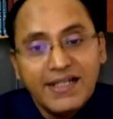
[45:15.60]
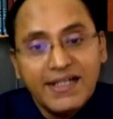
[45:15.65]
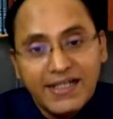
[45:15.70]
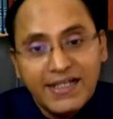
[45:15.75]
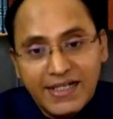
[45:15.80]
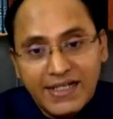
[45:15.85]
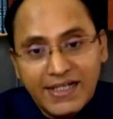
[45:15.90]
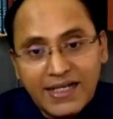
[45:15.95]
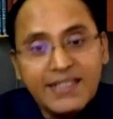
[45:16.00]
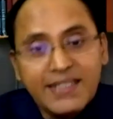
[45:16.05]

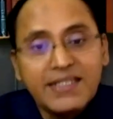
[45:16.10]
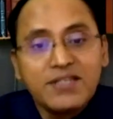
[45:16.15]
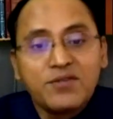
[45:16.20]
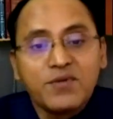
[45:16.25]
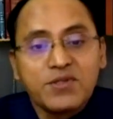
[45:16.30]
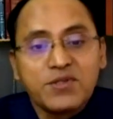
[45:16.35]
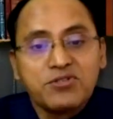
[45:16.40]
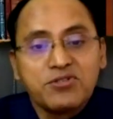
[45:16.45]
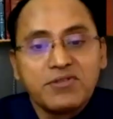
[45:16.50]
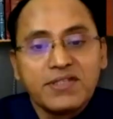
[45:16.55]
A leading
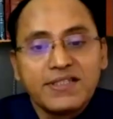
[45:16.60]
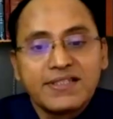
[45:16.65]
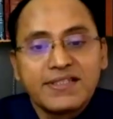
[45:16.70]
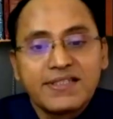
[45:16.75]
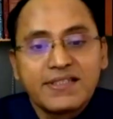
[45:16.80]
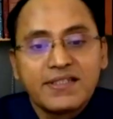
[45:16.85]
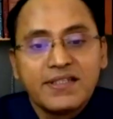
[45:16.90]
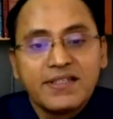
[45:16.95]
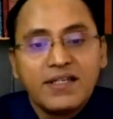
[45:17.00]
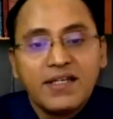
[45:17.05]
question is.
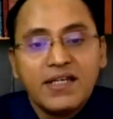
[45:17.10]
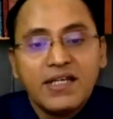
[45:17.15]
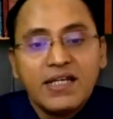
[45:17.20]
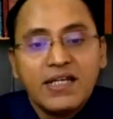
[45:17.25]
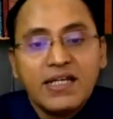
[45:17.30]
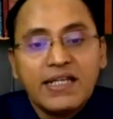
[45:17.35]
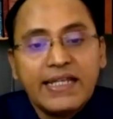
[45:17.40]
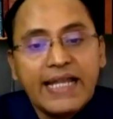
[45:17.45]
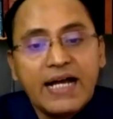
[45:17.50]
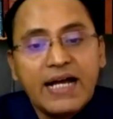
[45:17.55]

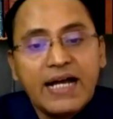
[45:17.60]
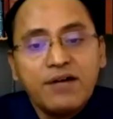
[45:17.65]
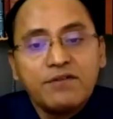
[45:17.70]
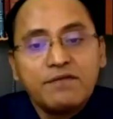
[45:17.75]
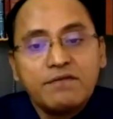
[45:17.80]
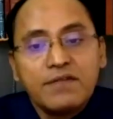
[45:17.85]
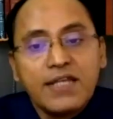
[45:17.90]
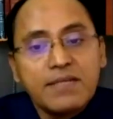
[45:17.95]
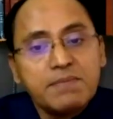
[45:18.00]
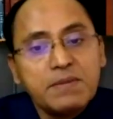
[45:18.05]
Now,
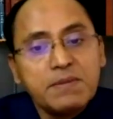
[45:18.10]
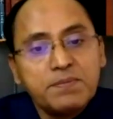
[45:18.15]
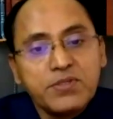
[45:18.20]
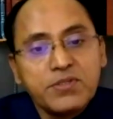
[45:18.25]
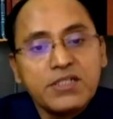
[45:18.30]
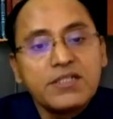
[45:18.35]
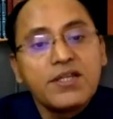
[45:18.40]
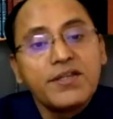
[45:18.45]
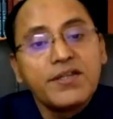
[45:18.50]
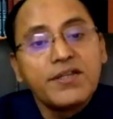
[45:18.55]
let me put it
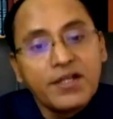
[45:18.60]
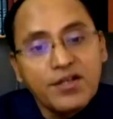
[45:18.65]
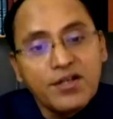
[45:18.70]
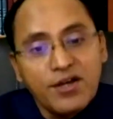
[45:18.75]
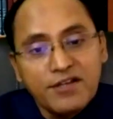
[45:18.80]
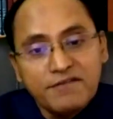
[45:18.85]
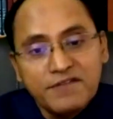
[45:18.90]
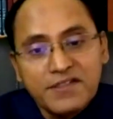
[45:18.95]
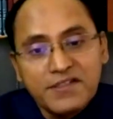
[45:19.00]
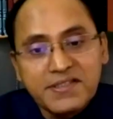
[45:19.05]
on the
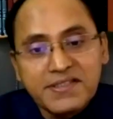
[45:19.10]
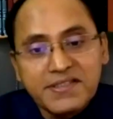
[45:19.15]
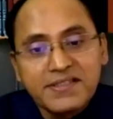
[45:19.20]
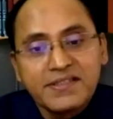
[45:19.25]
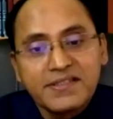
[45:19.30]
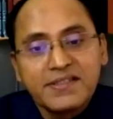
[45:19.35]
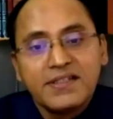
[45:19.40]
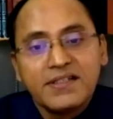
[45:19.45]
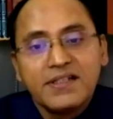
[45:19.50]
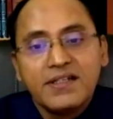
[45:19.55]
converse.
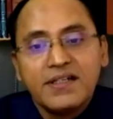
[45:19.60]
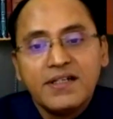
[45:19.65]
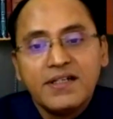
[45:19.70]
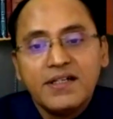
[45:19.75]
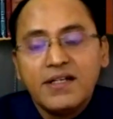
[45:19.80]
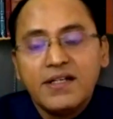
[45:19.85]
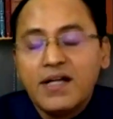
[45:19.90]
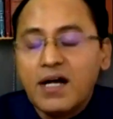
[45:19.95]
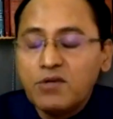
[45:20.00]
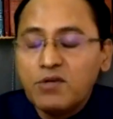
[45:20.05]

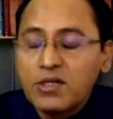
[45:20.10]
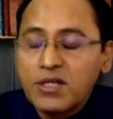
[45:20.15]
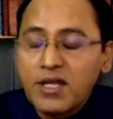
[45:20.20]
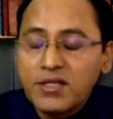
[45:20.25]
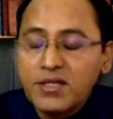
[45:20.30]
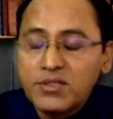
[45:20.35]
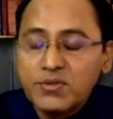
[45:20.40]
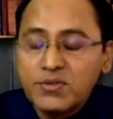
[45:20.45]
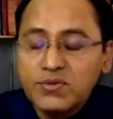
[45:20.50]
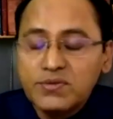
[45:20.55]
How old are
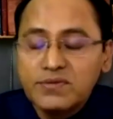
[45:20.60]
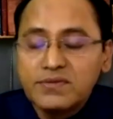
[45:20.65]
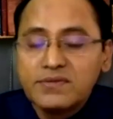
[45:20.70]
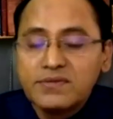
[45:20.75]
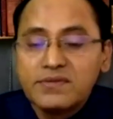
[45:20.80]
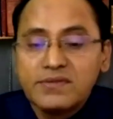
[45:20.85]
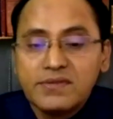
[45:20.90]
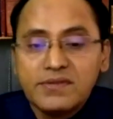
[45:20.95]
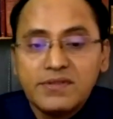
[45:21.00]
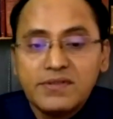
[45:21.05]
you?
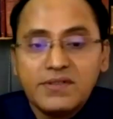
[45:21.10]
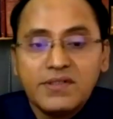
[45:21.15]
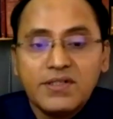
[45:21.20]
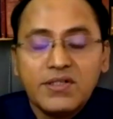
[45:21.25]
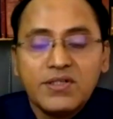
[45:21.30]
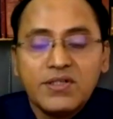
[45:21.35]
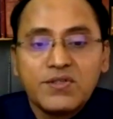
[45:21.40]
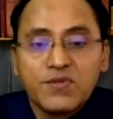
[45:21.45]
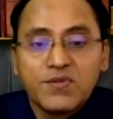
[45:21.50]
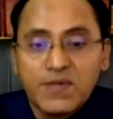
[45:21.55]

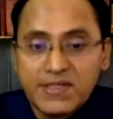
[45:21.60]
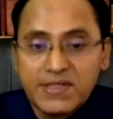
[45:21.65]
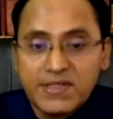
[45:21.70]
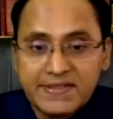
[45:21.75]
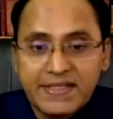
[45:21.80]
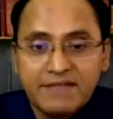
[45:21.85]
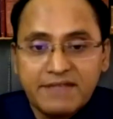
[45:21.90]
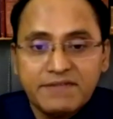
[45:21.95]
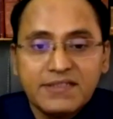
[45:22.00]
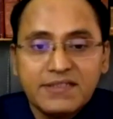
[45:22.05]

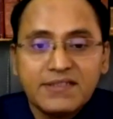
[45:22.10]
27.